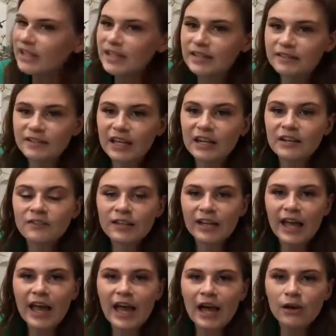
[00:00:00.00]
it's kind of like
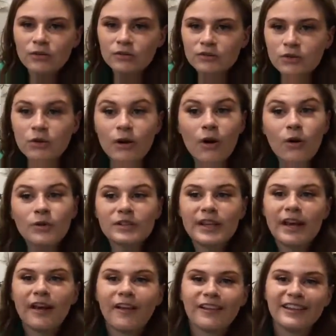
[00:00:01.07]
a house or a
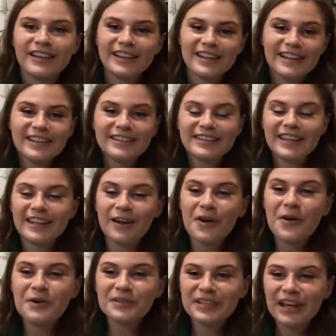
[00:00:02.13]
hotel. It's like a
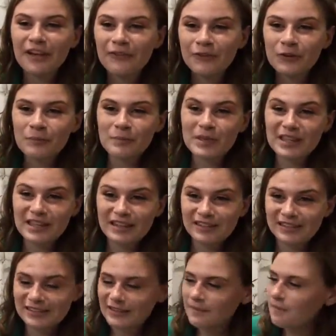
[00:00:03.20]
hotel for
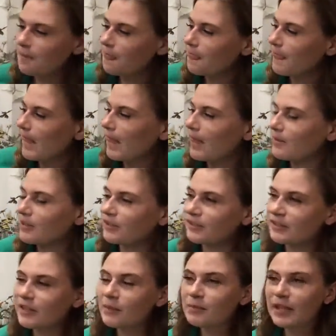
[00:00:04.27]
bees. Uh, there's
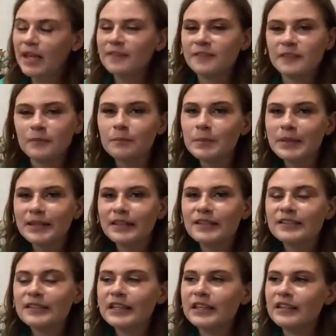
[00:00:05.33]
some types of bees
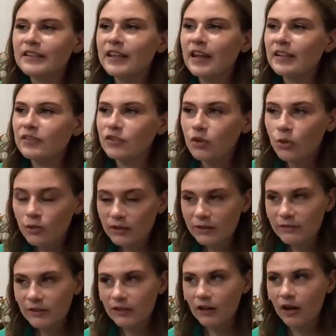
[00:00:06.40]
that don't
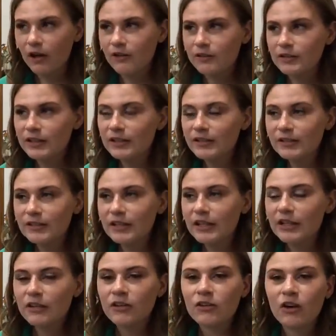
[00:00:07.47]
live in colonies.
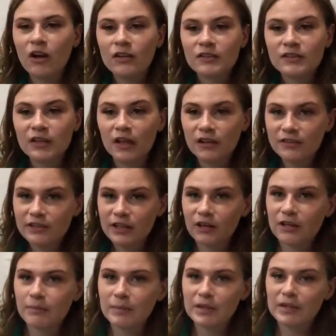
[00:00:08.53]
They're called
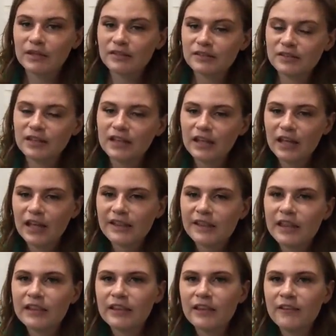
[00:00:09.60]
solitary bees and
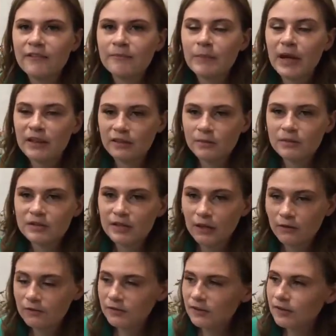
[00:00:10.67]
they live by
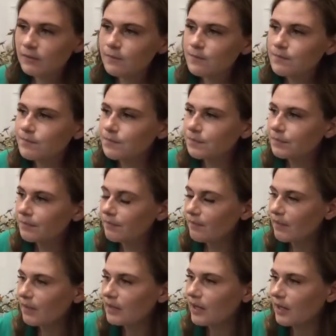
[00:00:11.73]
themselves.
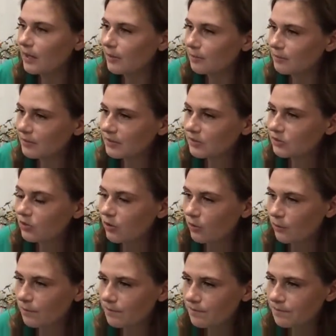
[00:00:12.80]
Um, so